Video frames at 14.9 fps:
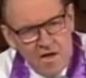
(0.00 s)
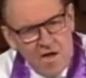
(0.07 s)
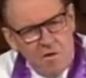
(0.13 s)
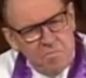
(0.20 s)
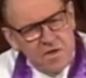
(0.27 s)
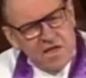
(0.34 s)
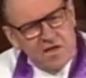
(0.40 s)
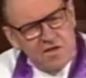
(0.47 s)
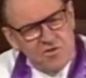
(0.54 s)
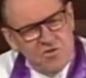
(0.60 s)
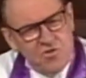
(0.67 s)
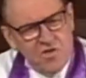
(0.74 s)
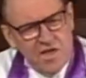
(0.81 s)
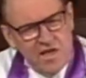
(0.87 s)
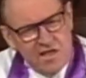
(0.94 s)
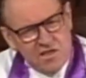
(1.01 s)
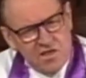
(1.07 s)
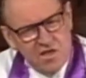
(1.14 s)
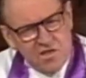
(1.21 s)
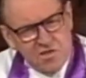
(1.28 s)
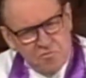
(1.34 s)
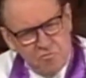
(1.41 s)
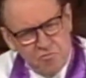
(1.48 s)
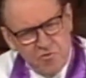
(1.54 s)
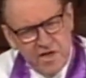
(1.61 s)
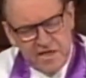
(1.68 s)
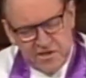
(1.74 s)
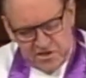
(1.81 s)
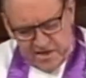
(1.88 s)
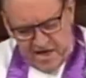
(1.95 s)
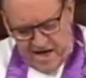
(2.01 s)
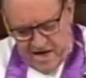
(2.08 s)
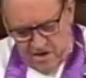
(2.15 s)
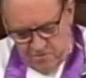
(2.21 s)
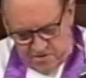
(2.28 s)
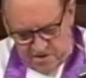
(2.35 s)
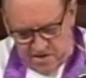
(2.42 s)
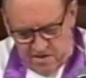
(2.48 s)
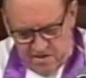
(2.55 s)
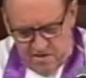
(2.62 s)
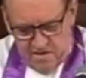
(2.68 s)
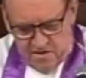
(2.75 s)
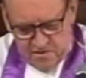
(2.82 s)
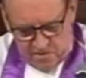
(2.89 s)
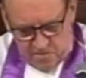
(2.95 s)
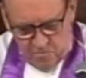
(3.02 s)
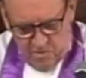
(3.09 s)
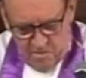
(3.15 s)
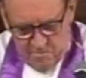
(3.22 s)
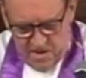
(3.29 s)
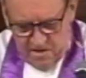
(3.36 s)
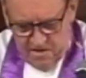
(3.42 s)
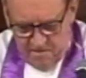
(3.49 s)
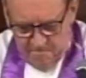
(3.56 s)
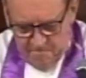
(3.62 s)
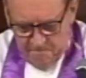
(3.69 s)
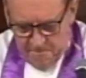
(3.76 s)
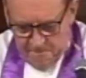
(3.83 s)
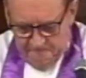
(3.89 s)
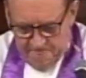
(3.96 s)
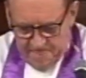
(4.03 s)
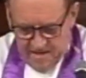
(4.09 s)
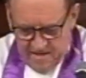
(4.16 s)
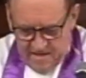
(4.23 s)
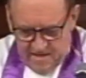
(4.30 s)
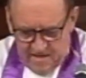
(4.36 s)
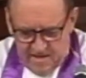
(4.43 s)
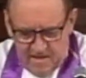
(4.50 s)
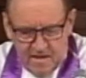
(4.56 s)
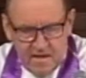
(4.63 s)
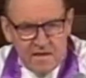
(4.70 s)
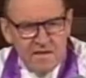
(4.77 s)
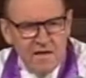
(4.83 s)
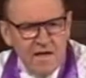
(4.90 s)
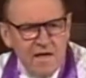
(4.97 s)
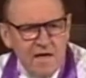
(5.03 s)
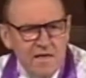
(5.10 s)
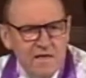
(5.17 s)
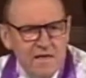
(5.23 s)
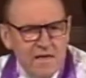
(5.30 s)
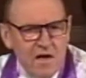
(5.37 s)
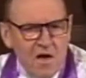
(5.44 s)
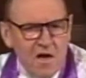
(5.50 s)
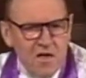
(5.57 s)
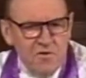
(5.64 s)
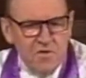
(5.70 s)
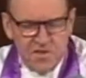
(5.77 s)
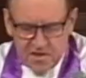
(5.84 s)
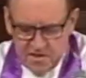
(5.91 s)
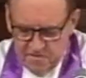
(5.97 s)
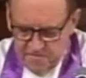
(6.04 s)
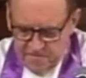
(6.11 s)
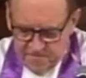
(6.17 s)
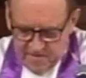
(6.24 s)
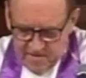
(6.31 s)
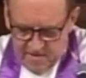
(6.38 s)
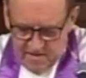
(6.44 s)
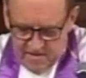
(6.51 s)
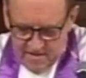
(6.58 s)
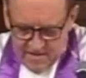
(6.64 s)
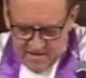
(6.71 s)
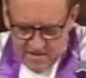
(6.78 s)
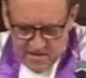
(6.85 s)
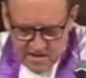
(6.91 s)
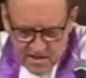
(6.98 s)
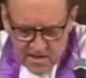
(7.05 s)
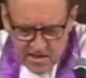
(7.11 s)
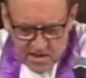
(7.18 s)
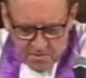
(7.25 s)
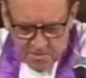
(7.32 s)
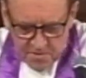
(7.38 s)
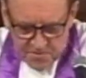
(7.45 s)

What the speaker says: because Jesus reached out to women and had an inclusive and equal